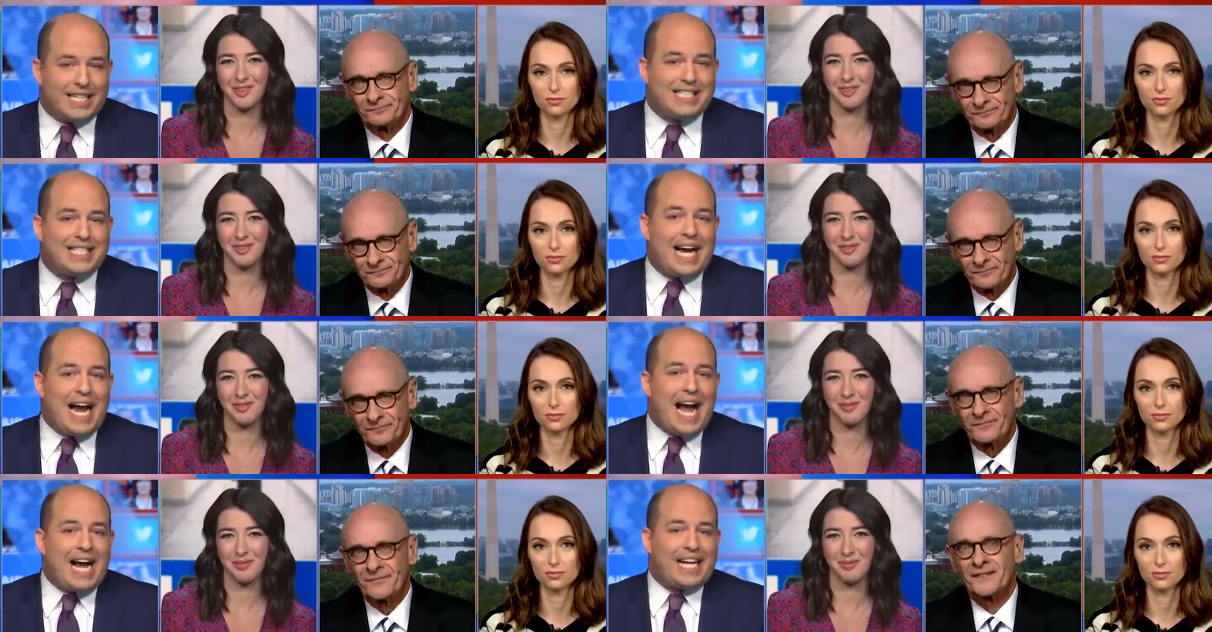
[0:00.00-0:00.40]

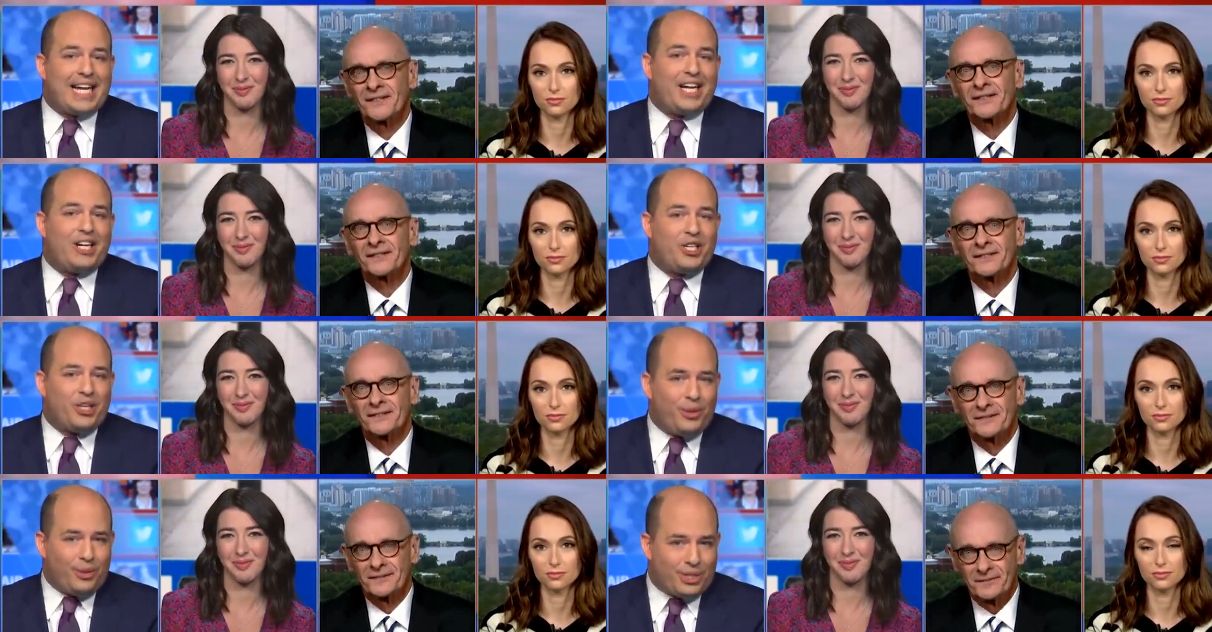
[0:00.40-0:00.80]
Speaker 1: He's
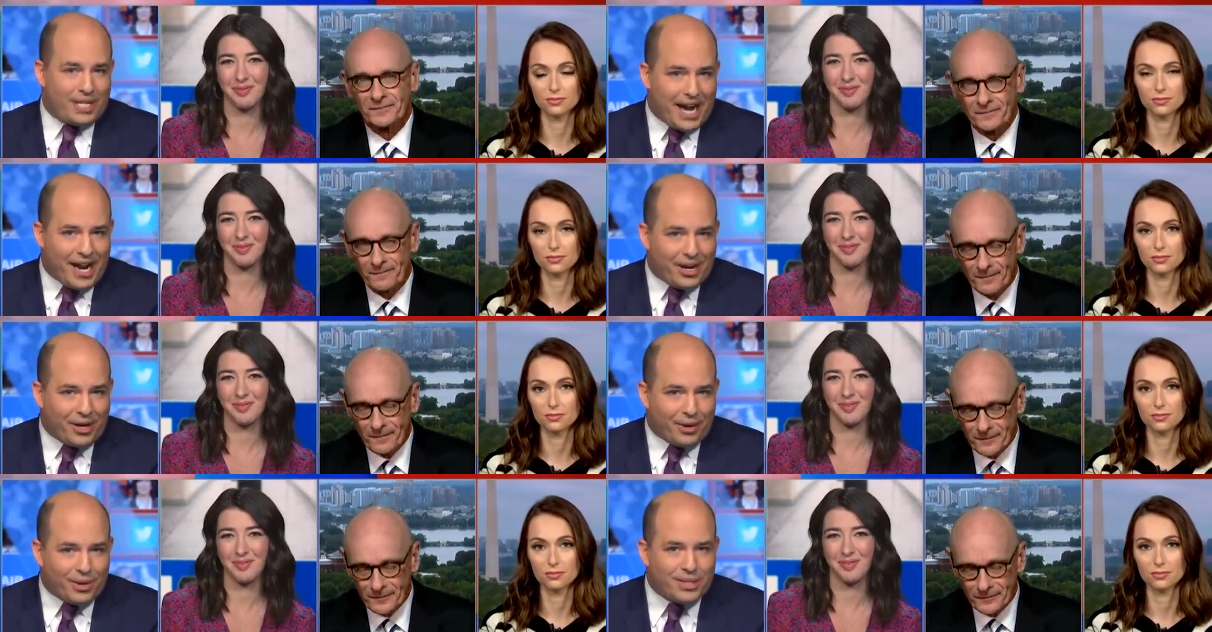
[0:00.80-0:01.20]
attacking
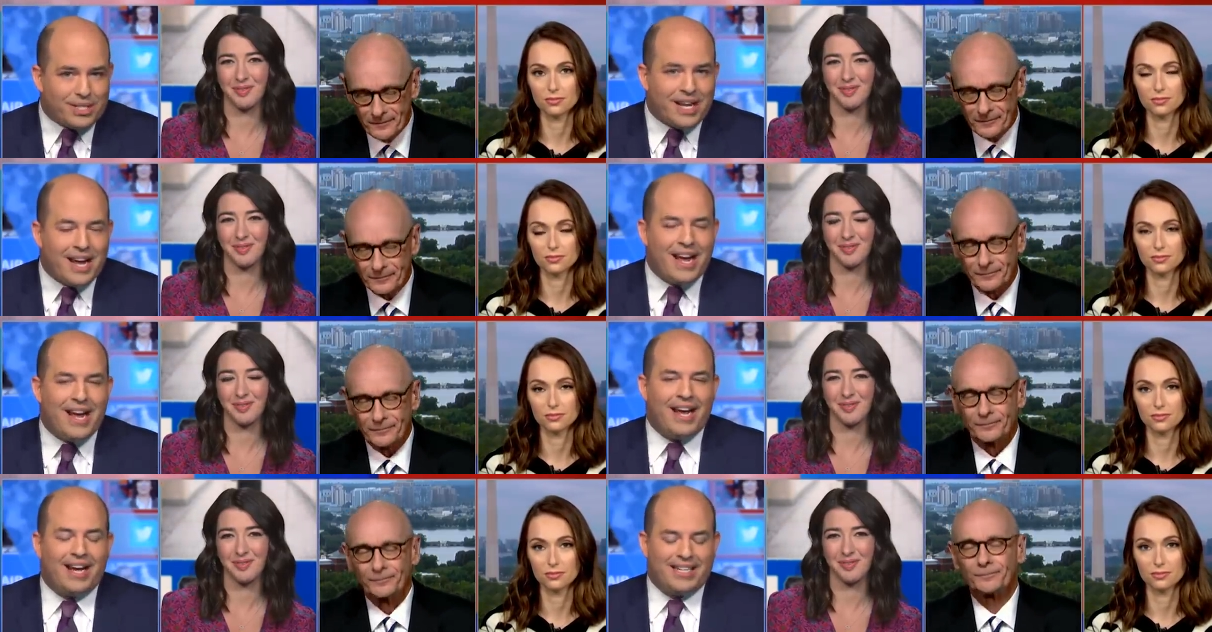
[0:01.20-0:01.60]
news
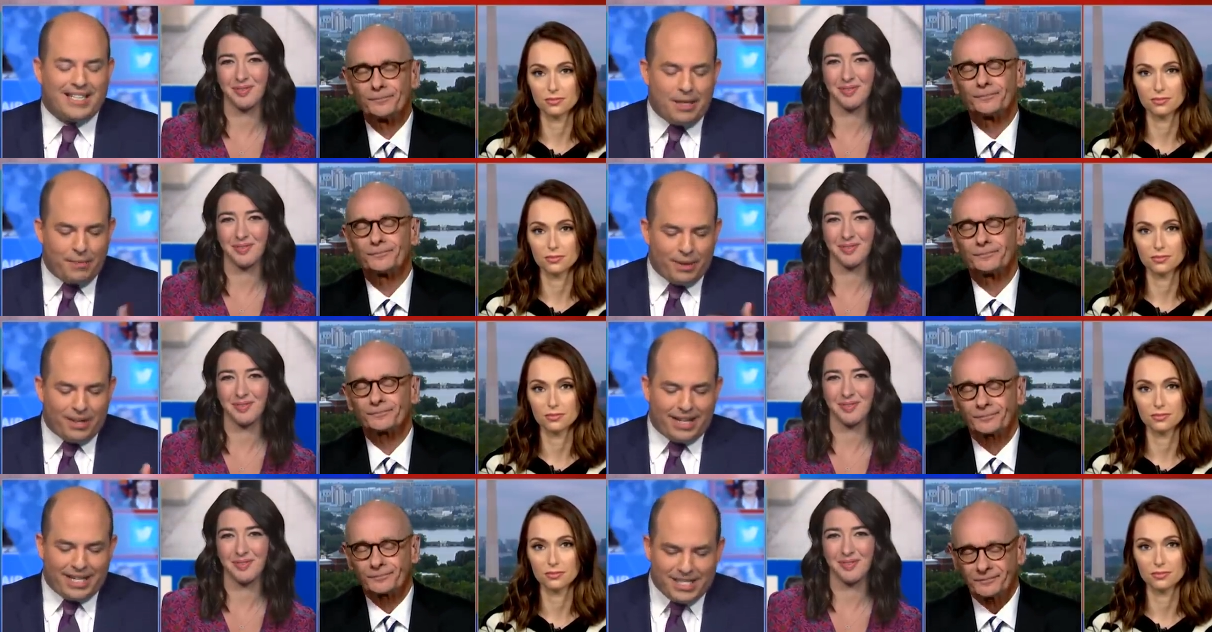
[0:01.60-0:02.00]
anchors.
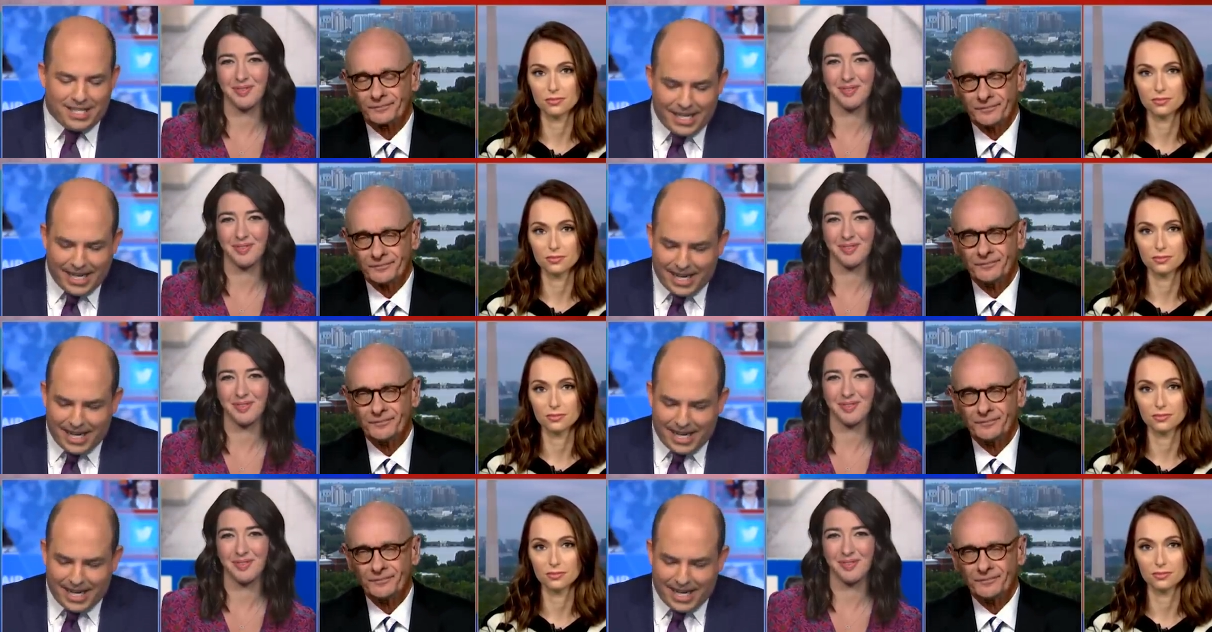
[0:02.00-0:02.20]
Typically,